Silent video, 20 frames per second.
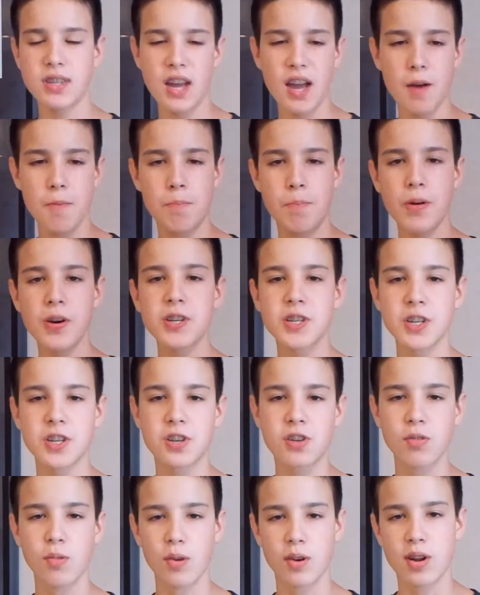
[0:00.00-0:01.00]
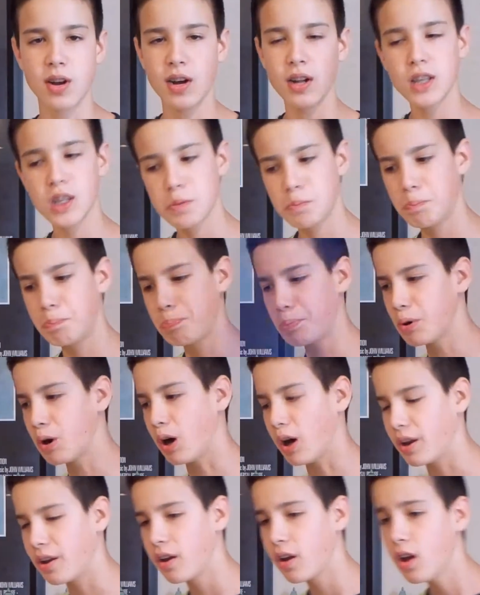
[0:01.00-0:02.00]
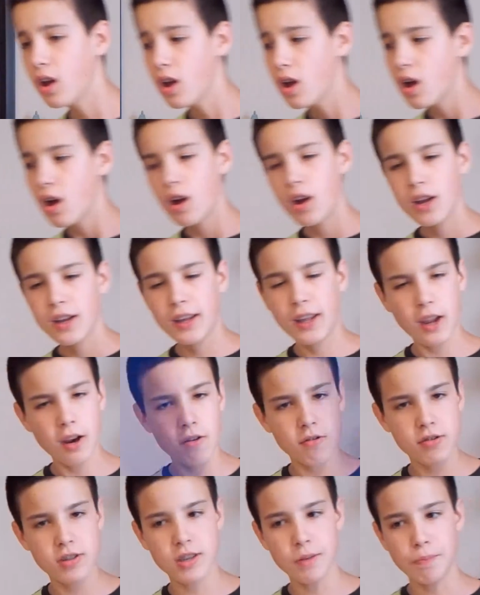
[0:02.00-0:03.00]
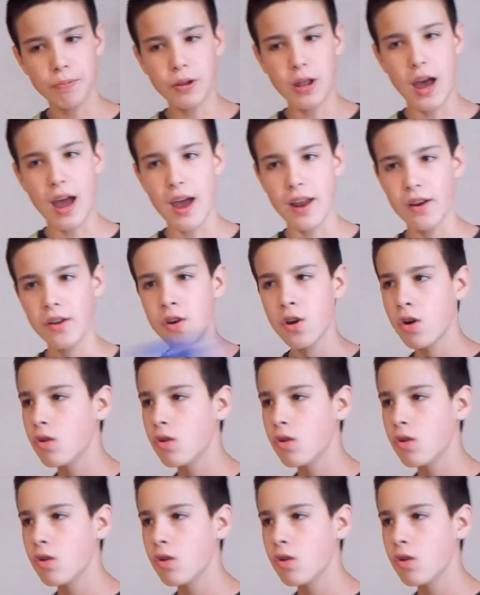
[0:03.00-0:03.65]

we have budget shortcuts, but here's the plan.